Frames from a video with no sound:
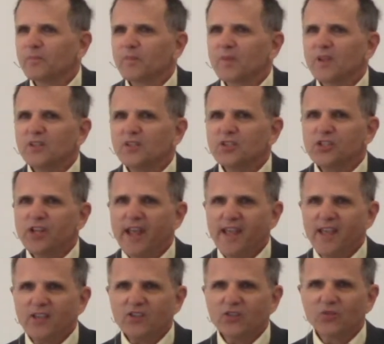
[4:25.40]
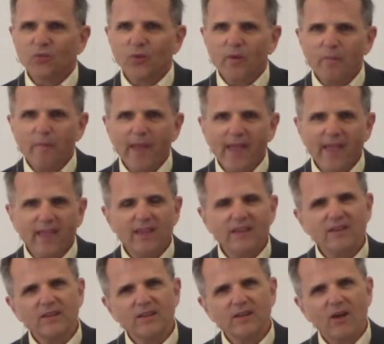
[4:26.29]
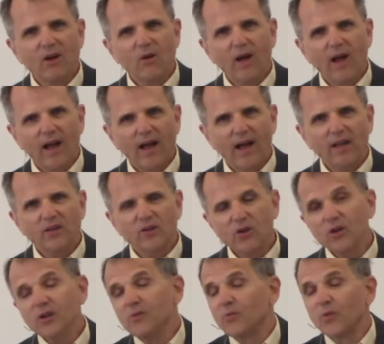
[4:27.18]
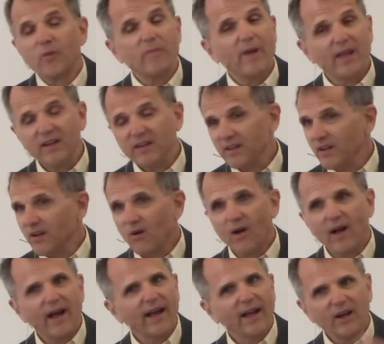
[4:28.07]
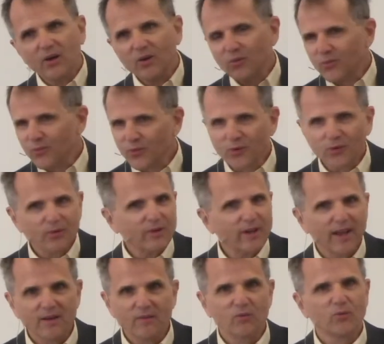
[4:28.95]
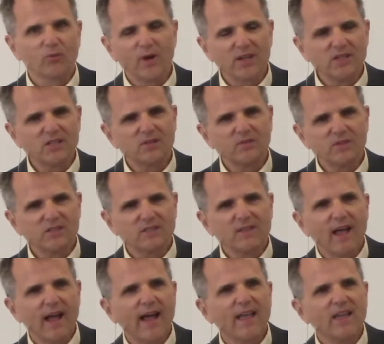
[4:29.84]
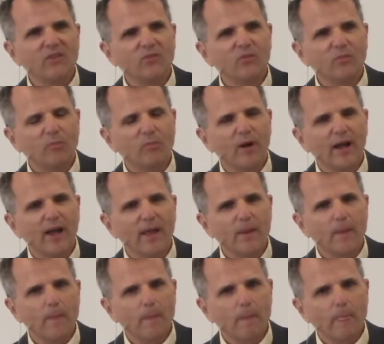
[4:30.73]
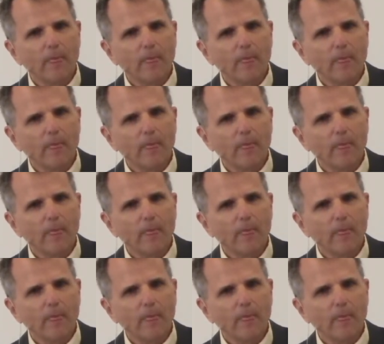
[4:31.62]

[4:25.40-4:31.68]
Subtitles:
Chase remained in Ohio, could have remained in Ohio for kind of the rest of his life, but